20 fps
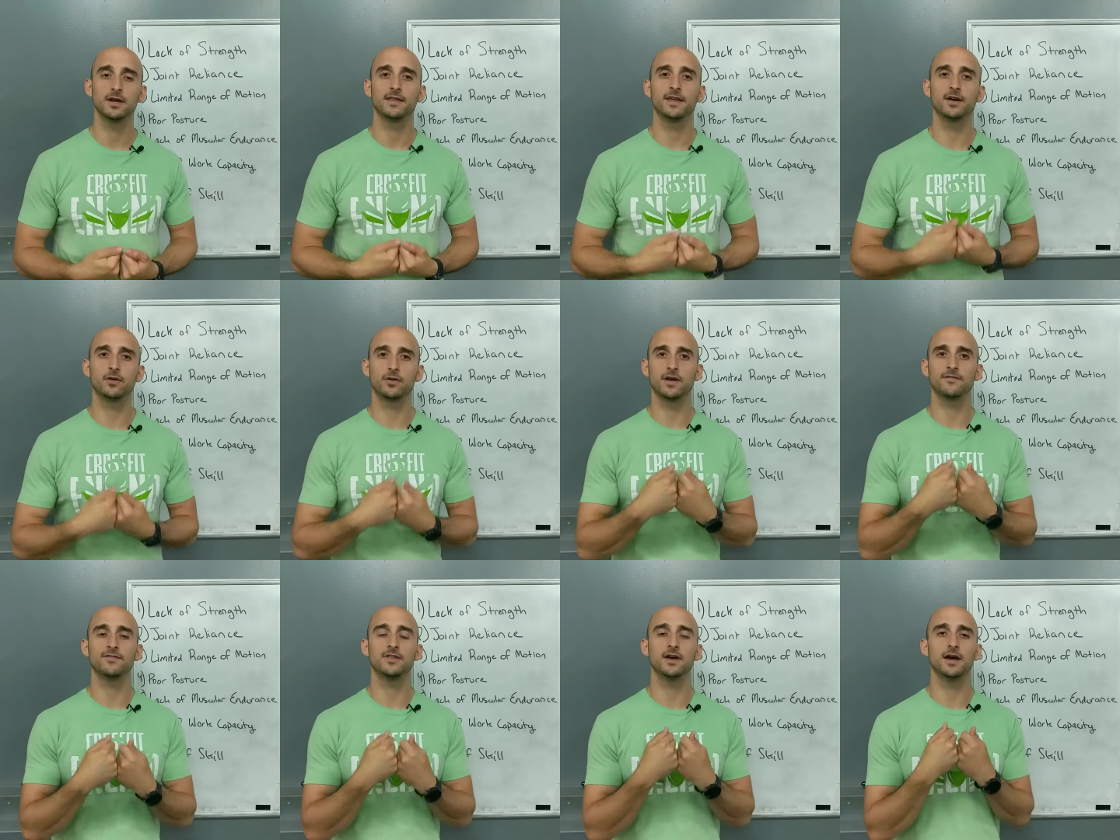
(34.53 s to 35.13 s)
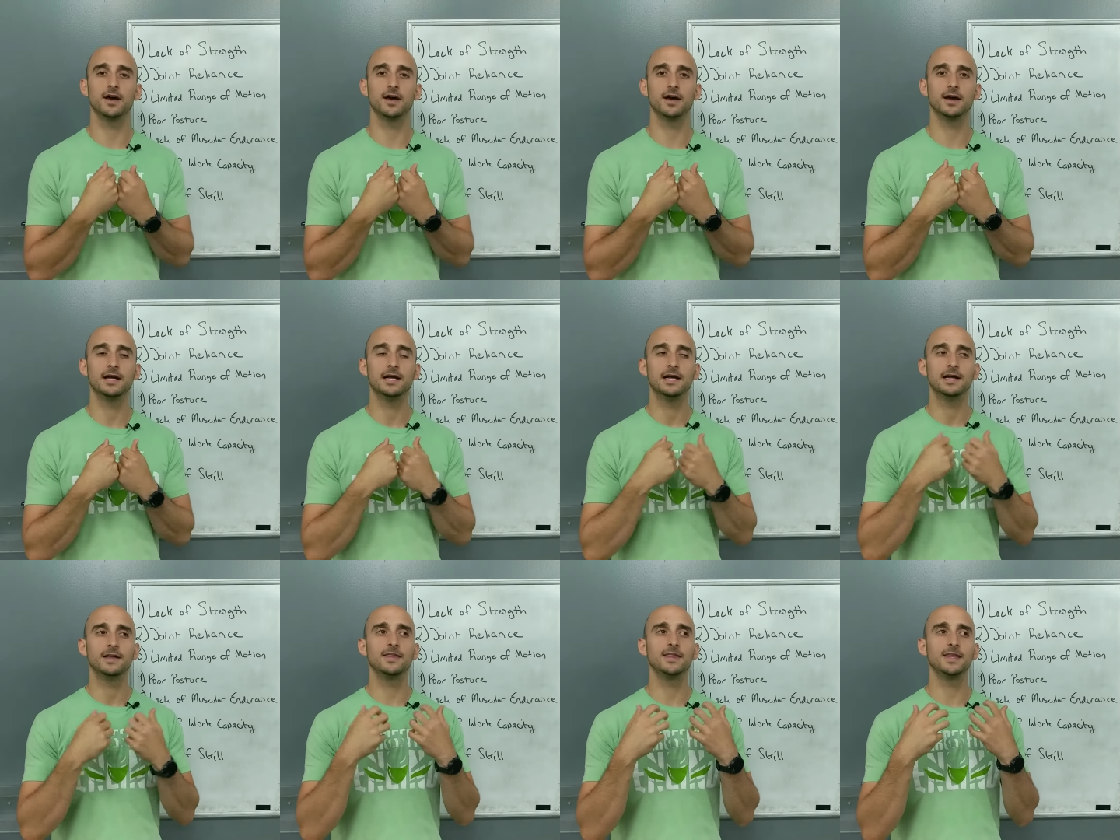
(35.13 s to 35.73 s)
They don't have the,
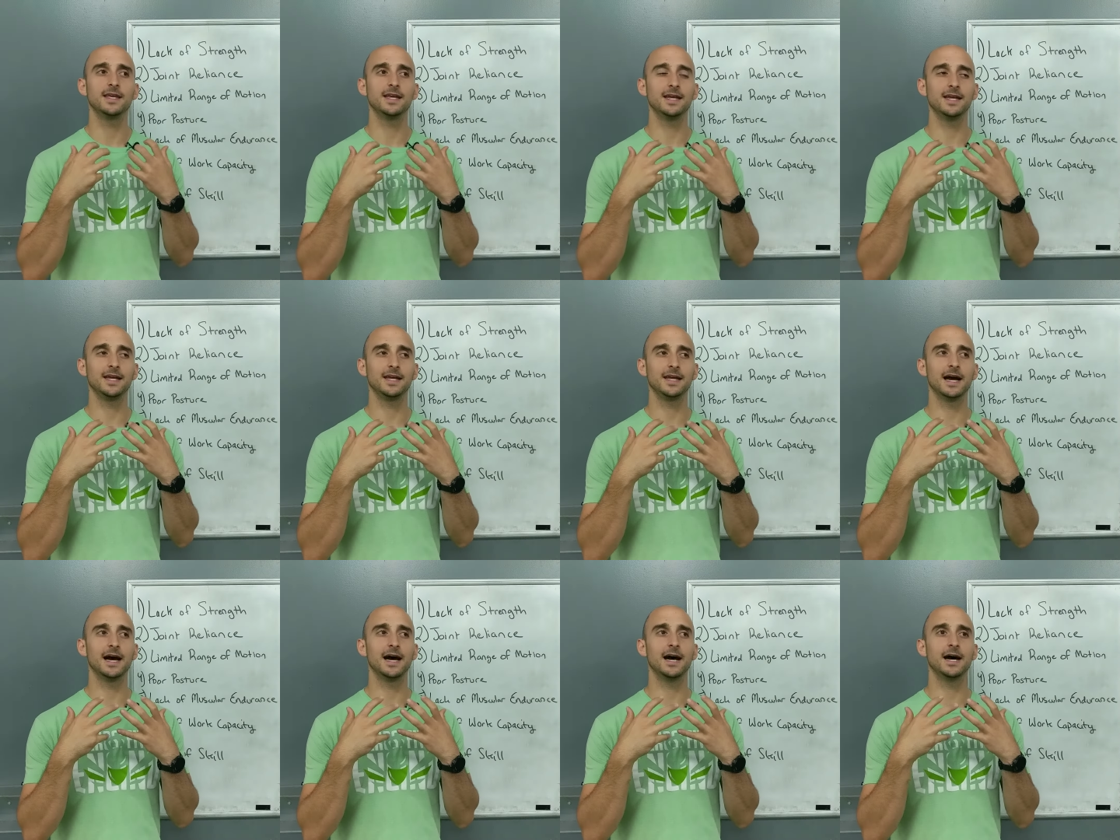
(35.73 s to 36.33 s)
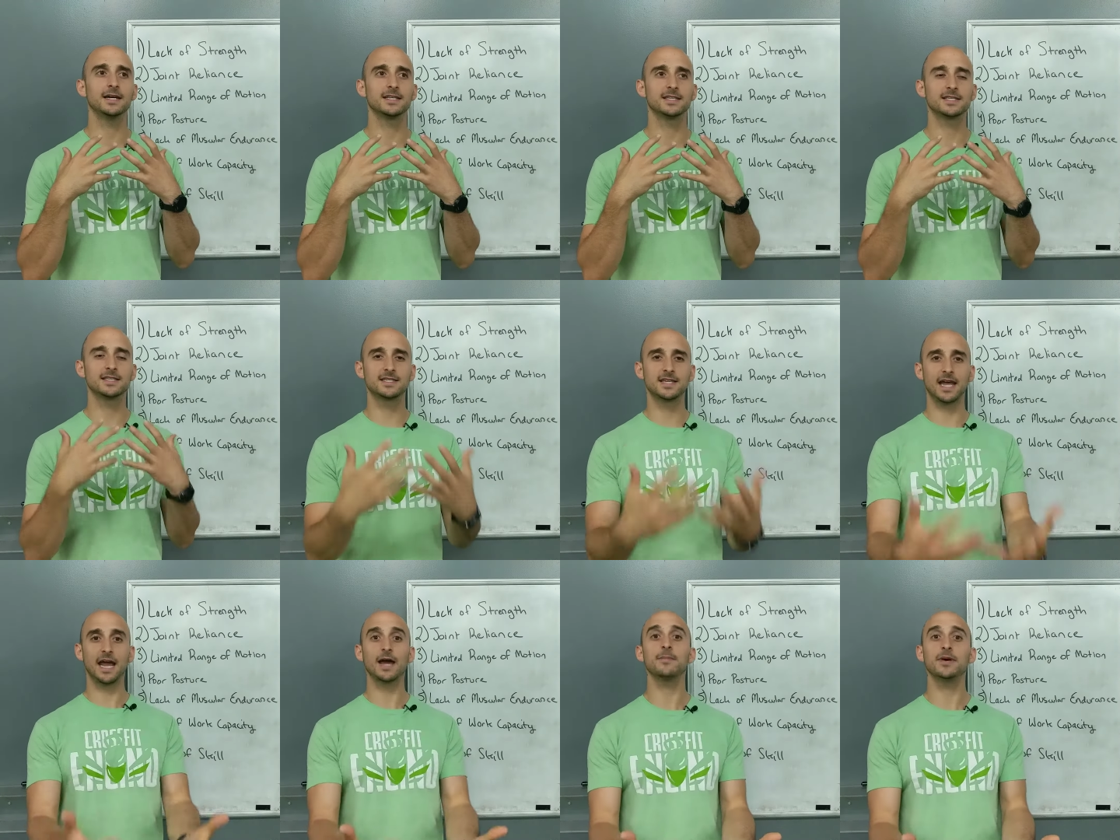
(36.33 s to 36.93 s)
the uh,
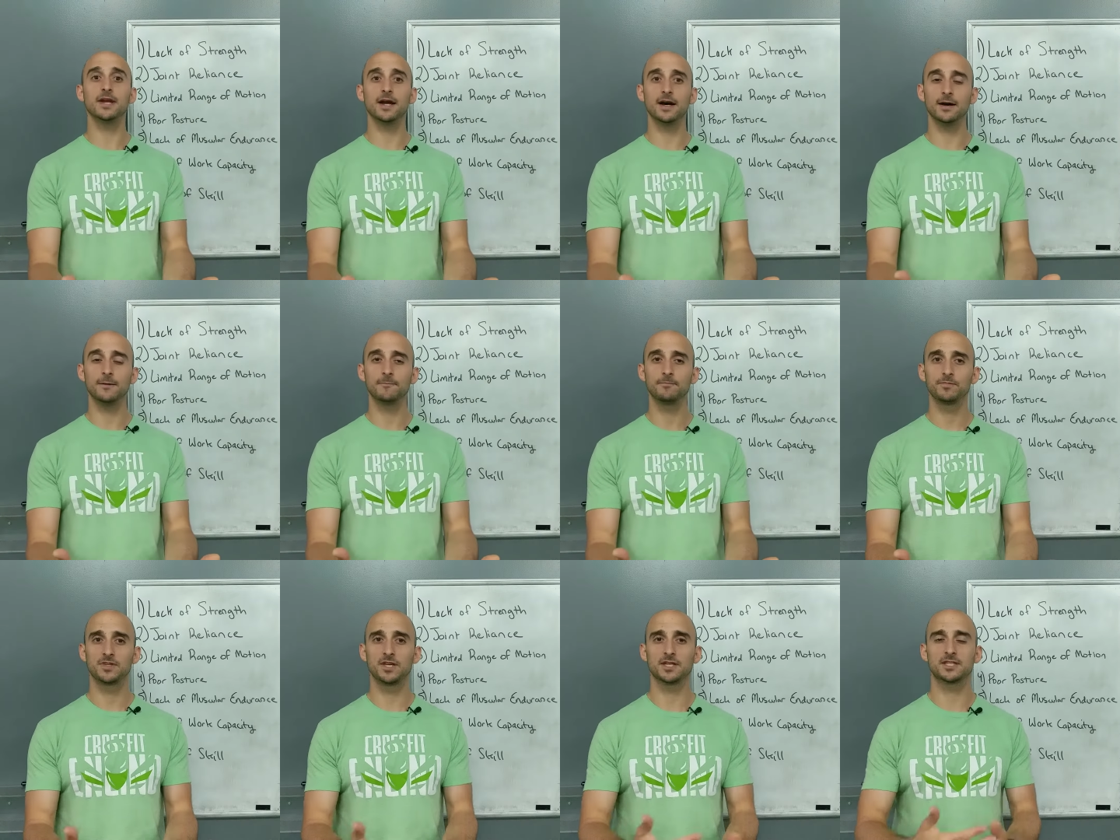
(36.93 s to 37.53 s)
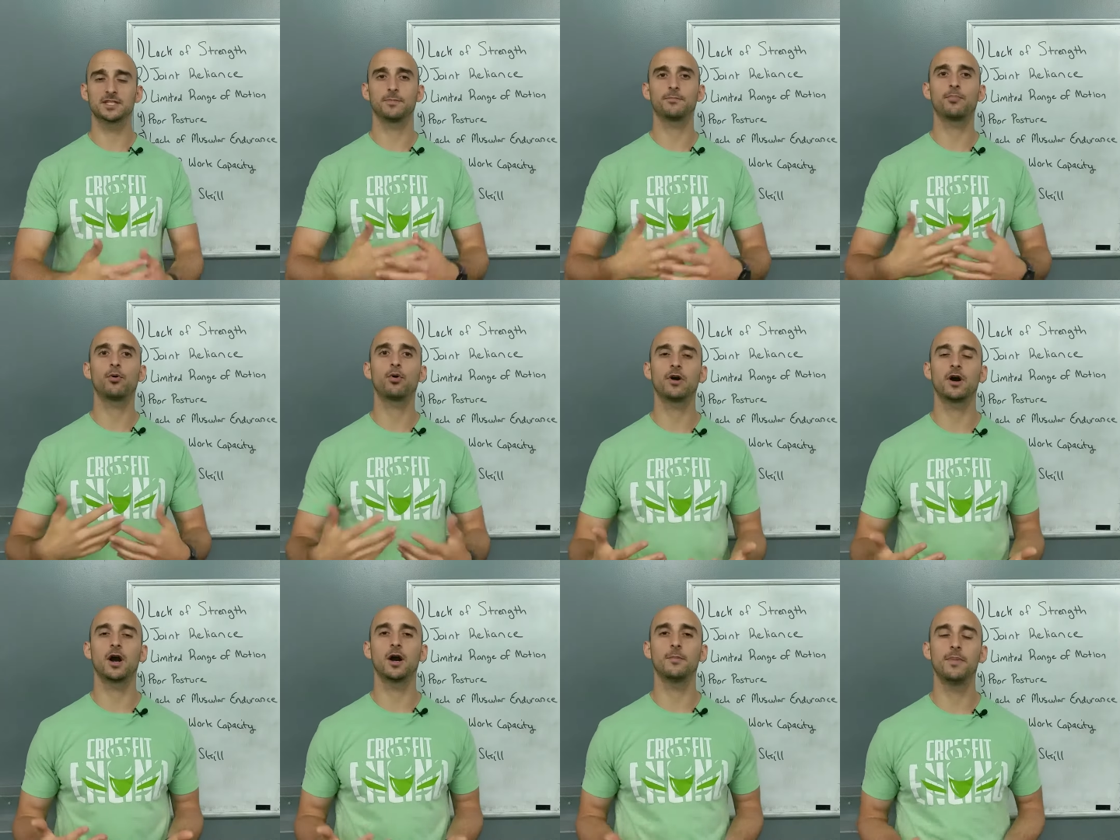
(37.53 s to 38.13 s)
stamina to
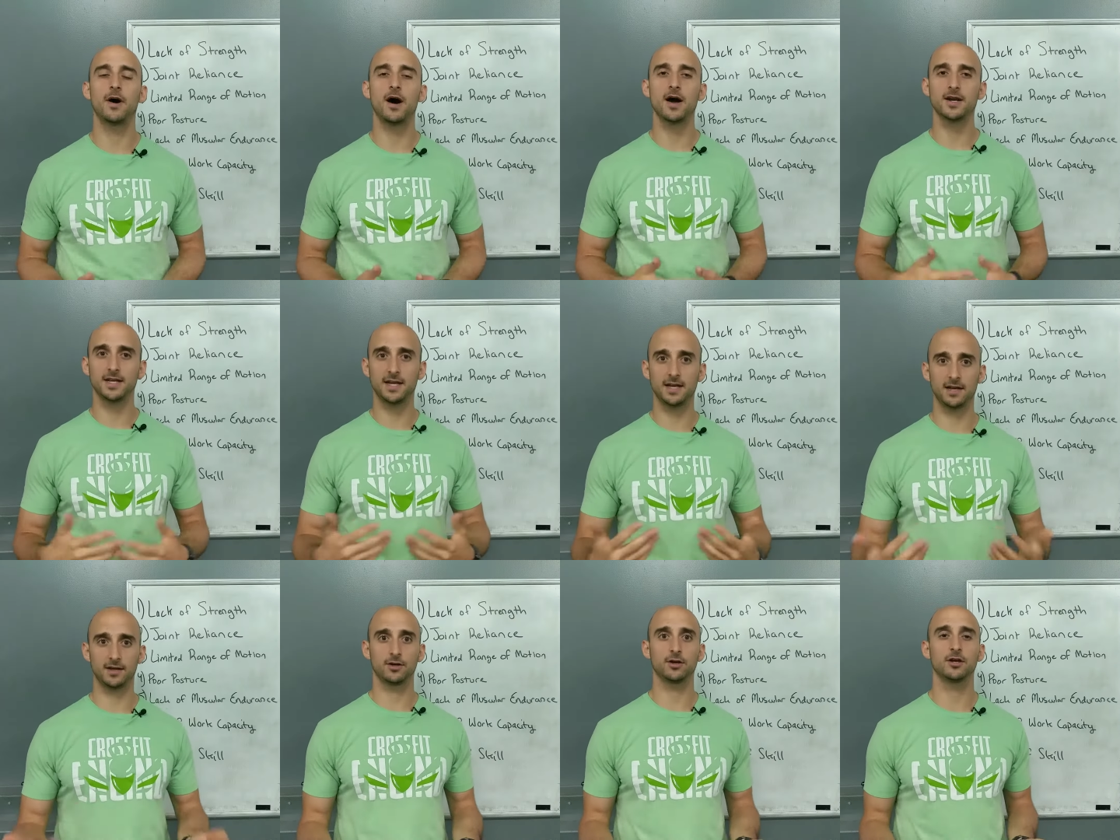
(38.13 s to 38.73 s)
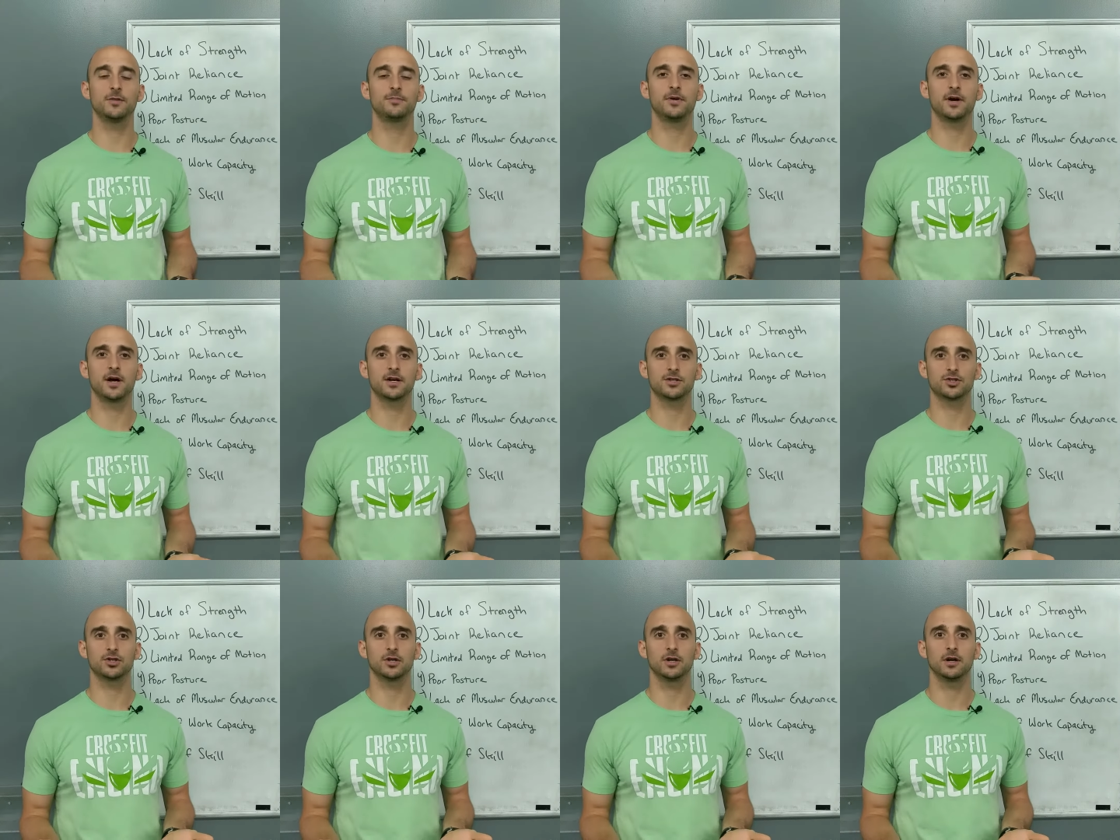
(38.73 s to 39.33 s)
support our body in a good
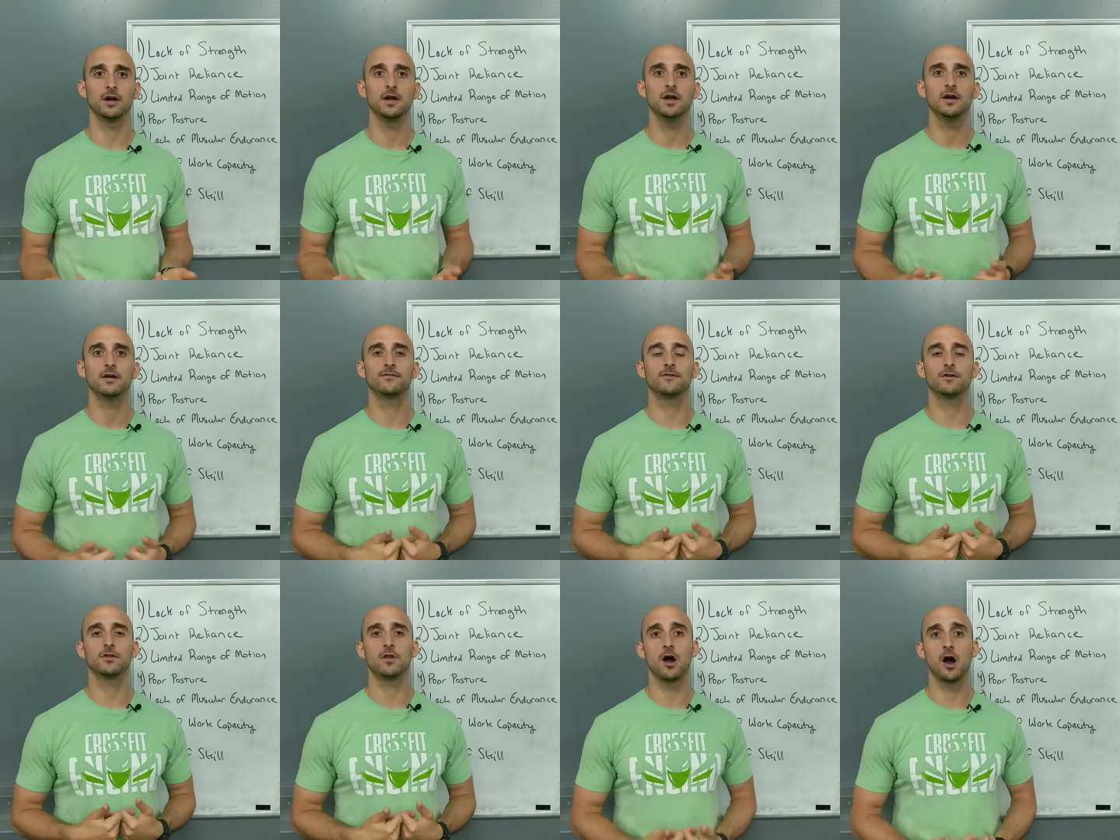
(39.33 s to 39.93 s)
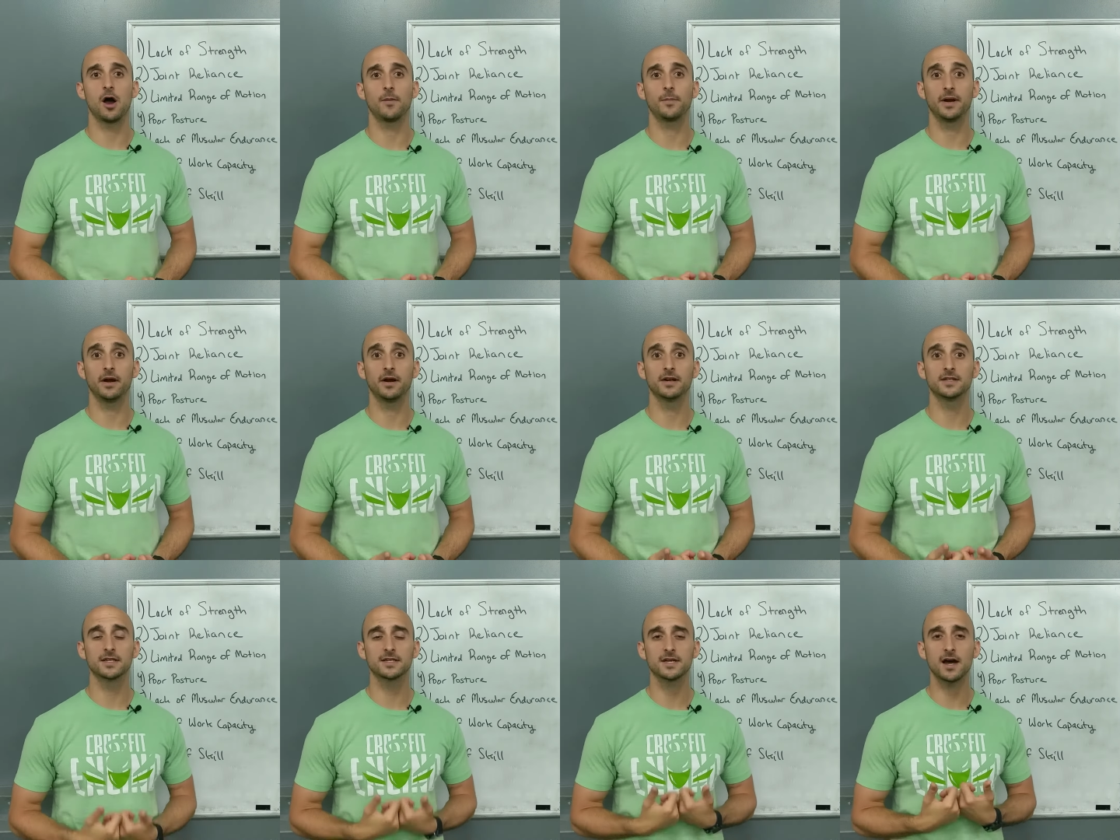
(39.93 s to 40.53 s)
posture for long
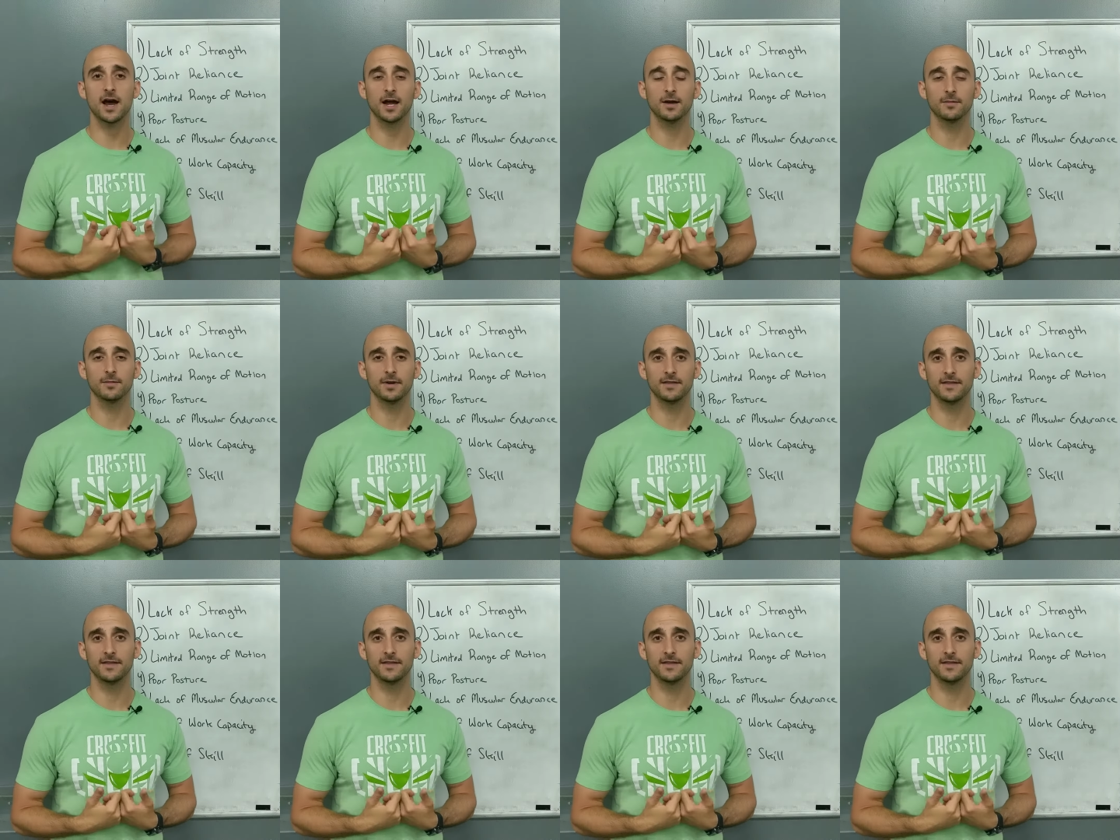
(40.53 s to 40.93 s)
periods of time.